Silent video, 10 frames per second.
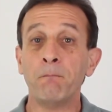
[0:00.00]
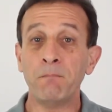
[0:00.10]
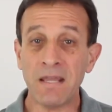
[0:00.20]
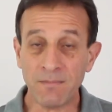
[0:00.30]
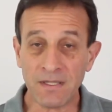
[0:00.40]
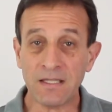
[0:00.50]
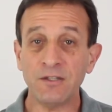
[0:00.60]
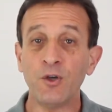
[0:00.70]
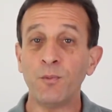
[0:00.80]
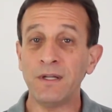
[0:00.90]
Maybe
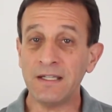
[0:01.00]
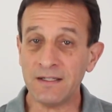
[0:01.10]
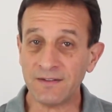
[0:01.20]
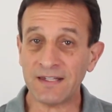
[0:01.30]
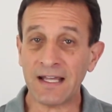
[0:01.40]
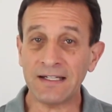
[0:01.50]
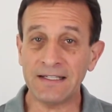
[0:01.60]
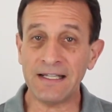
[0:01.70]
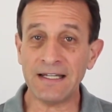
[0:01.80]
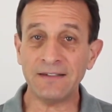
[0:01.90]
you will need some
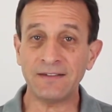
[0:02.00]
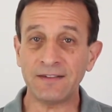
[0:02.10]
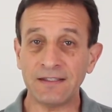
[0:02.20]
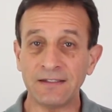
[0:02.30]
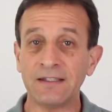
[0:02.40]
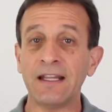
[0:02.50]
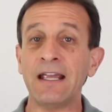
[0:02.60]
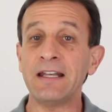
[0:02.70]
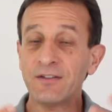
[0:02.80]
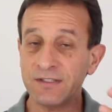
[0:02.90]
cleansing,
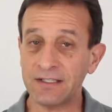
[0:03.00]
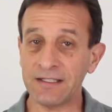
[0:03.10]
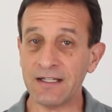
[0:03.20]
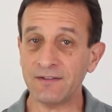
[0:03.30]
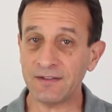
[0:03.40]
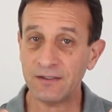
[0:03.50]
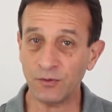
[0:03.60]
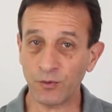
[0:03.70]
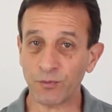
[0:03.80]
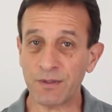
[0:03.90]
energy
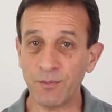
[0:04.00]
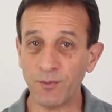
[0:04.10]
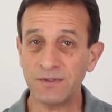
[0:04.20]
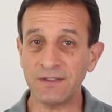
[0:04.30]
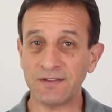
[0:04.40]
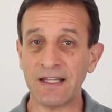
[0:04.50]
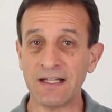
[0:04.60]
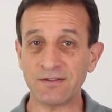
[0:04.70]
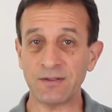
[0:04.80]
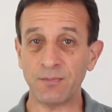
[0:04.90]
cleansing, to remove these
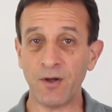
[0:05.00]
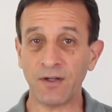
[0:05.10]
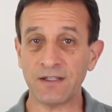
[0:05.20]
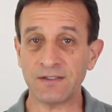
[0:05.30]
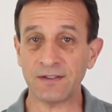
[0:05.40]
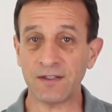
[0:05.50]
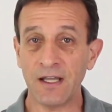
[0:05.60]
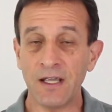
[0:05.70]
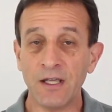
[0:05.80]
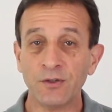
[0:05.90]
energy blockages,
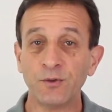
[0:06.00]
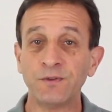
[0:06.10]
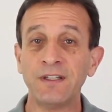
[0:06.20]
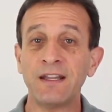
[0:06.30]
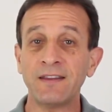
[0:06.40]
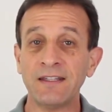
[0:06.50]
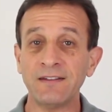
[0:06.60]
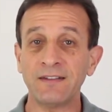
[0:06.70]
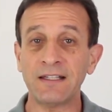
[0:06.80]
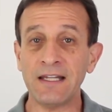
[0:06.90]
to see the
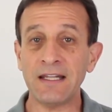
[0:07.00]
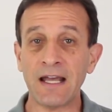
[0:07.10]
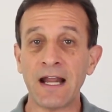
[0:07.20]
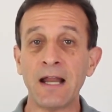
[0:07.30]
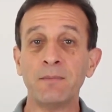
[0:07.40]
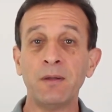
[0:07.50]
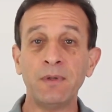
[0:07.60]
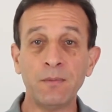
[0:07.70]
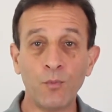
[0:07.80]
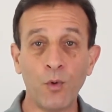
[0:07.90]
things clear and
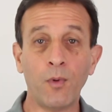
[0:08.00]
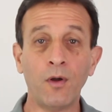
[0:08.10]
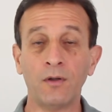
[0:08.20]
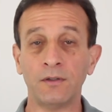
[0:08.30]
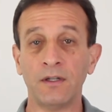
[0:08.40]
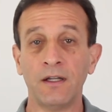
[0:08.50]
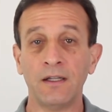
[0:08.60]
maybe move on